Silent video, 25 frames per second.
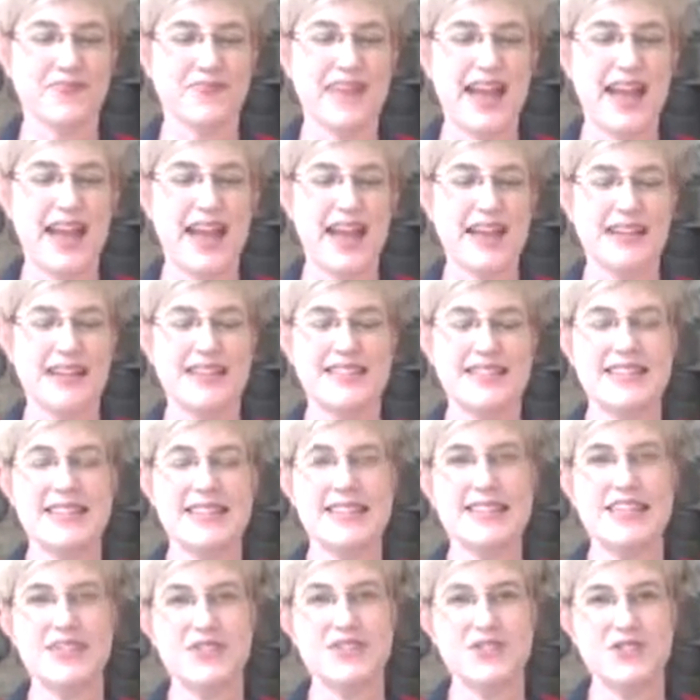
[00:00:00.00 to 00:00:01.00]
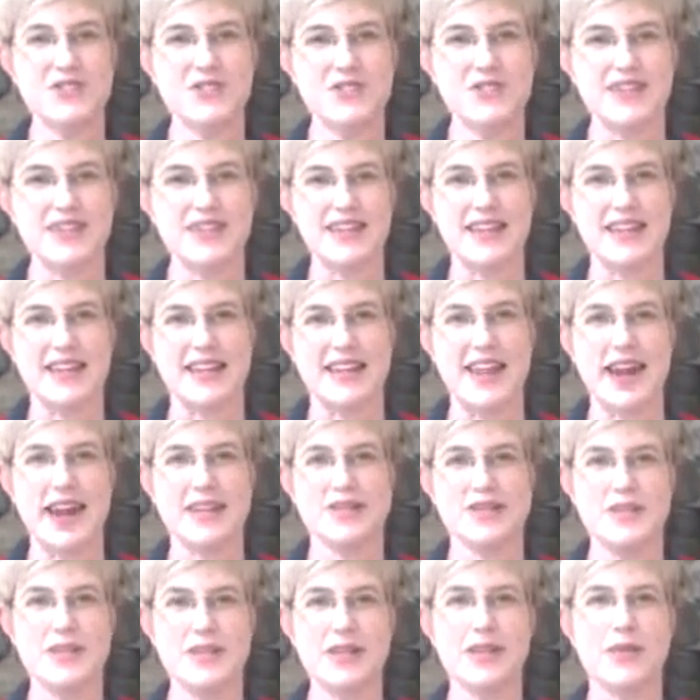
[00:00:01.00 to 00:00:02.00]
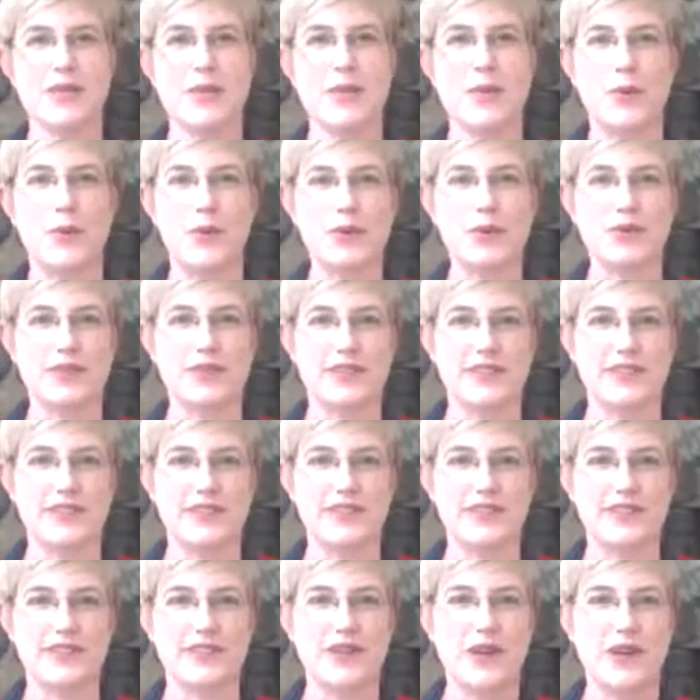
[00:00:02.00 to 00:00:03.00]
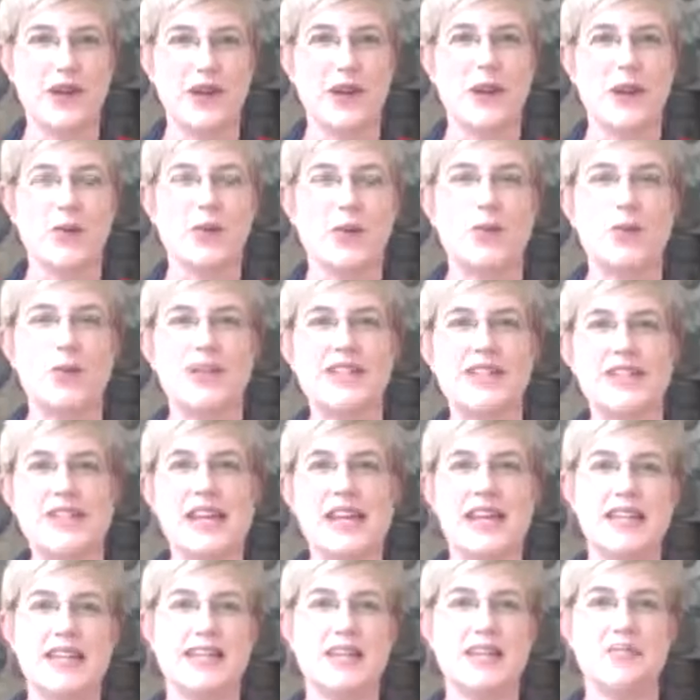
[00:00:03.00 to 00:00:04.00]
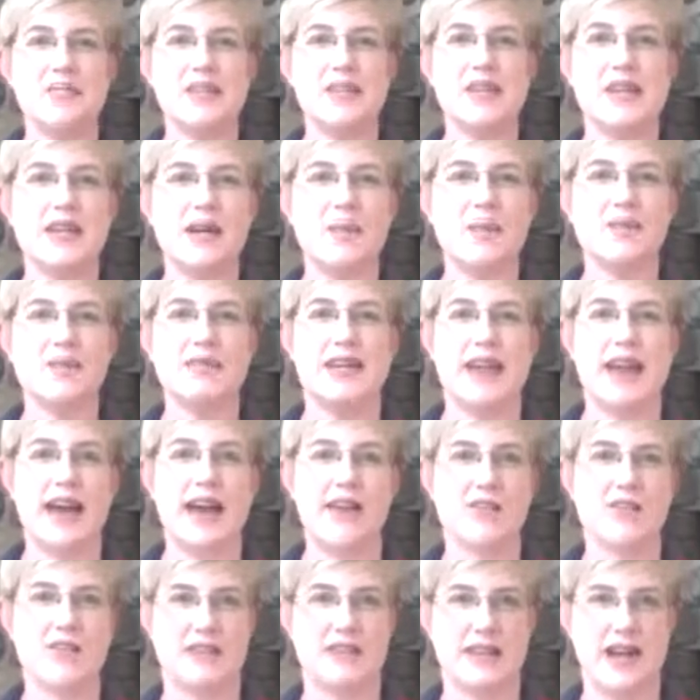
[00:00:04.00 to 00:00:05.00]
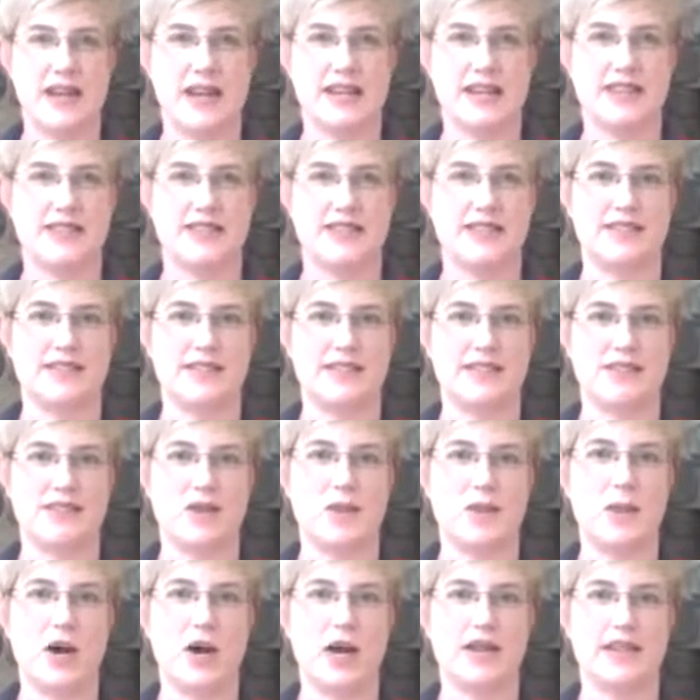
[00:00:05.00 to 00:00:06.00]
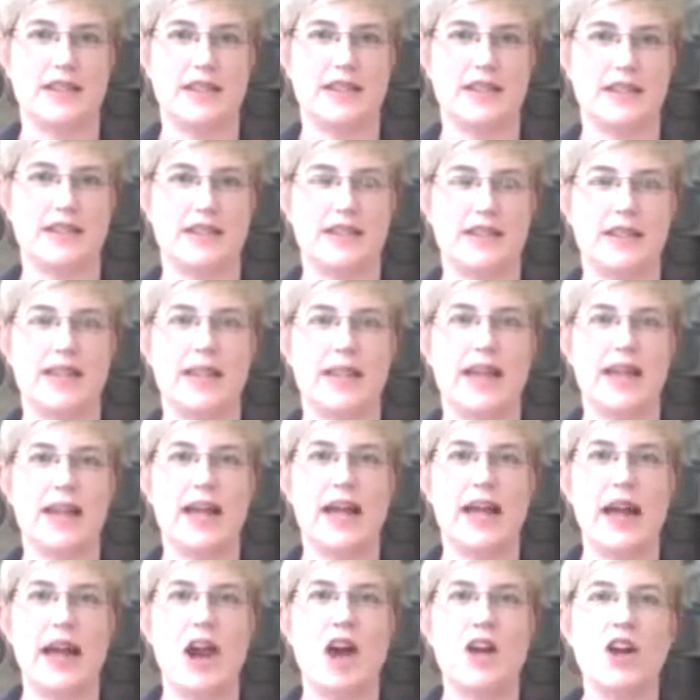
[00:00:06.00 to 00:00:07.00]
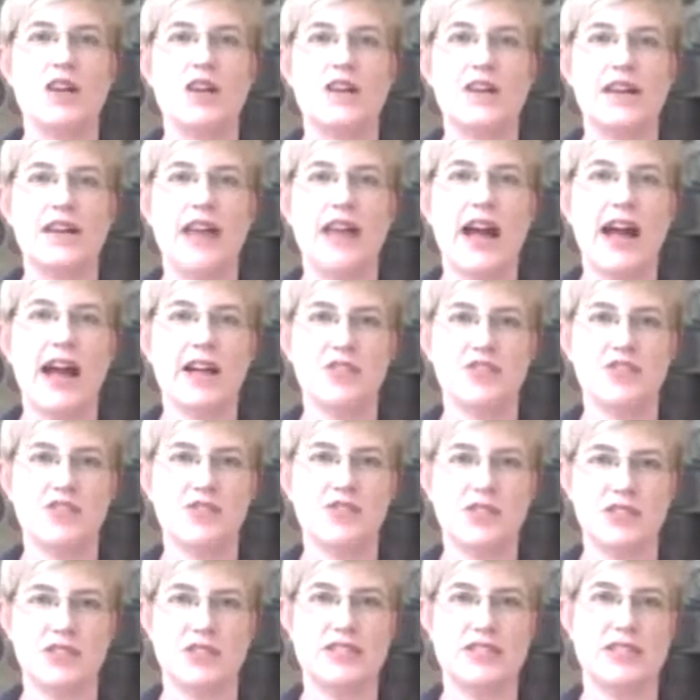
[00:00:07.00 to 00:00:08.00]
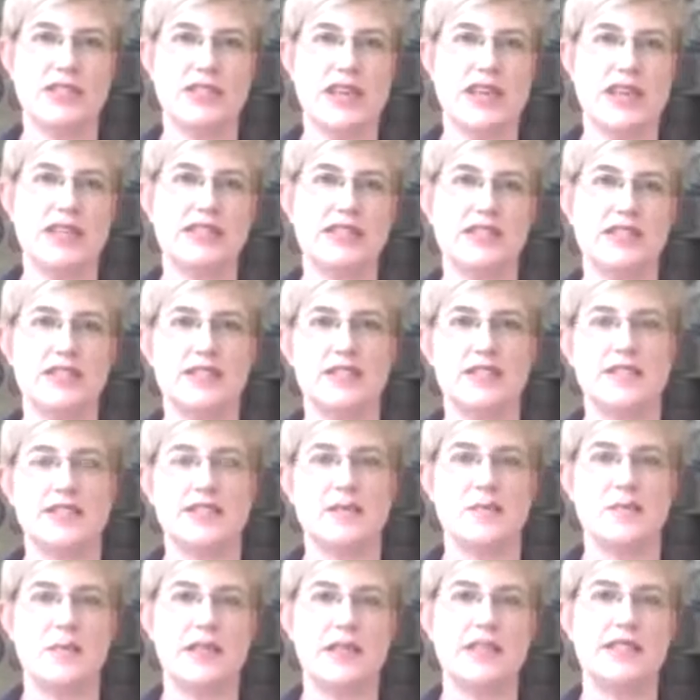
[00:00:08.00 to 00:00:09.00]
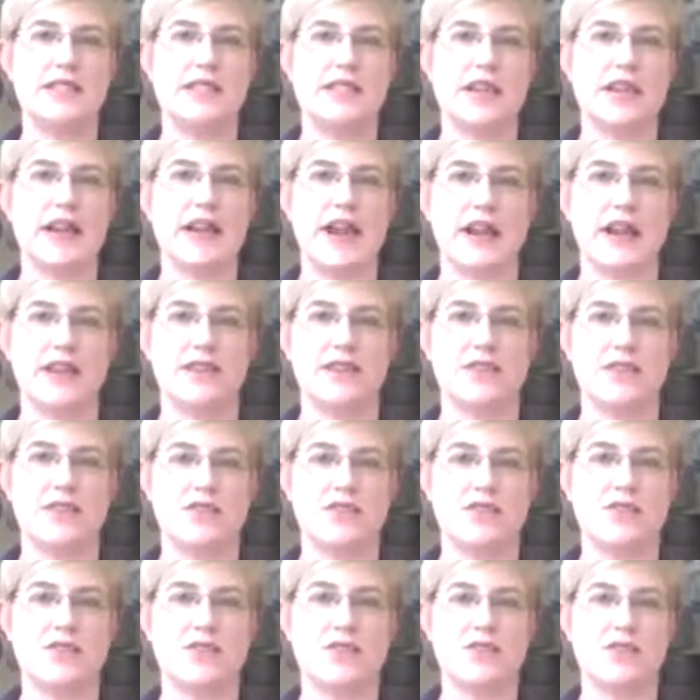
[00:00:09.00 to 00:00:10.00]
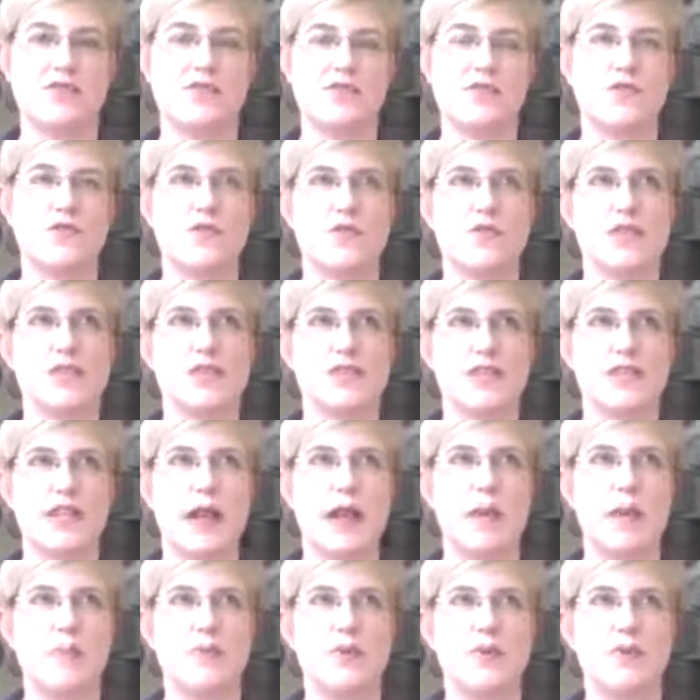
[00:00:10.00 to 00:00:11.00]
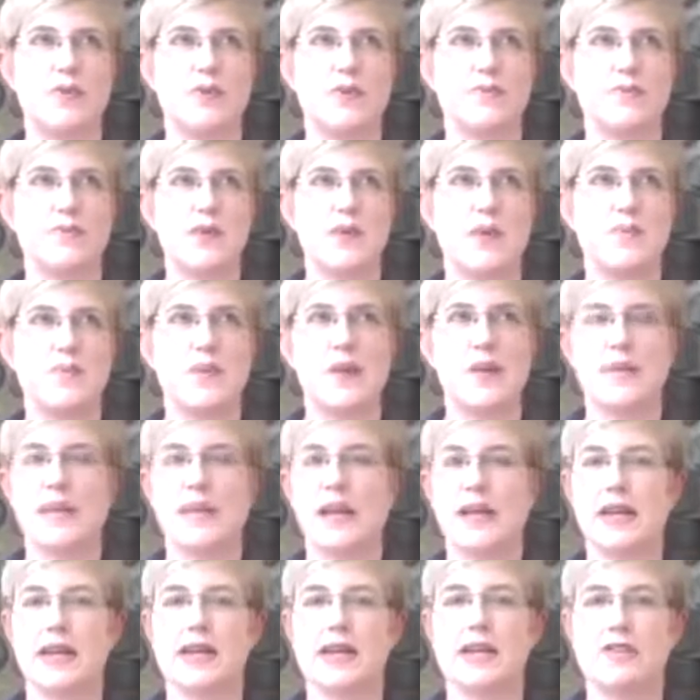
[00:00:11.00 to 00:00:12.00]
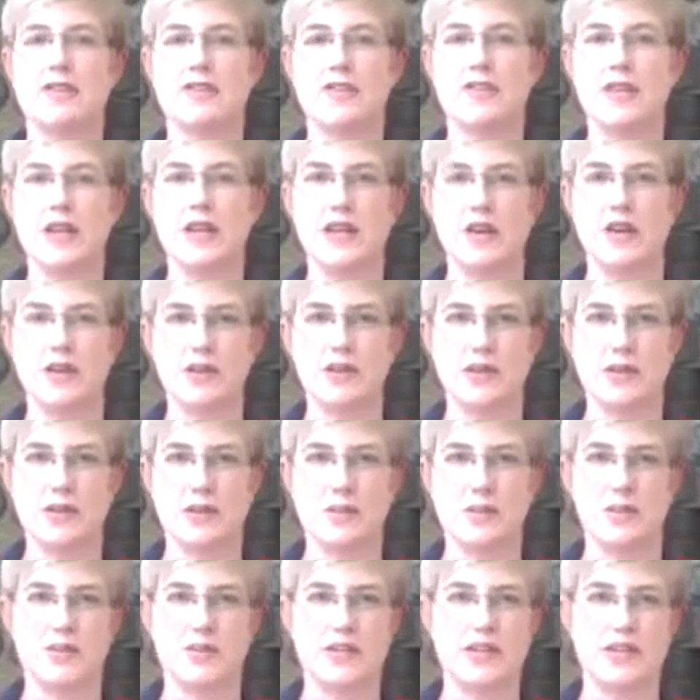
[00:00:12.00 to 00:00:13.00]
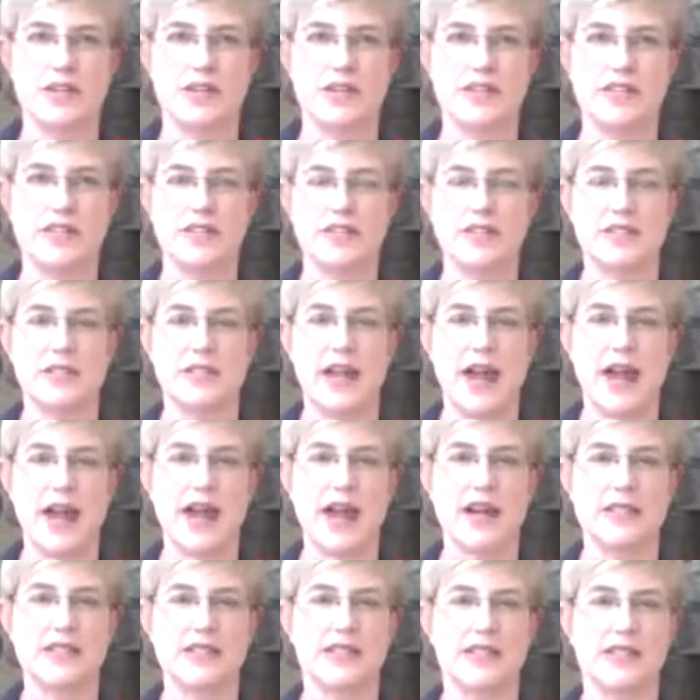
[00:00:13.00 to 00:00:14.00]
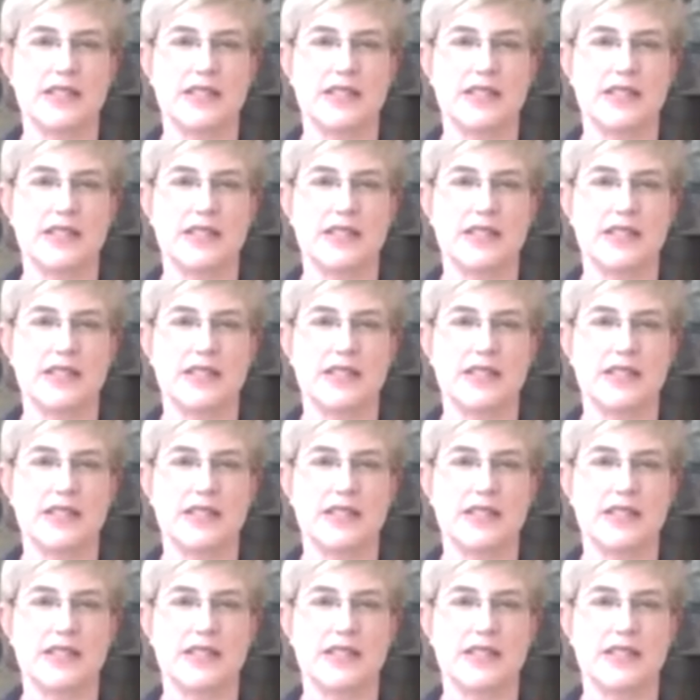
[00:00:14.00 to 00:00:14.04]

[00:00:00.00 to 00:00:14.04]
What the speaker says: And it's interesting that as we get older, we tend to become lateralized in our body. Our natural state is to be diagonal. So for example, and maybe I can get a video clip of this to add,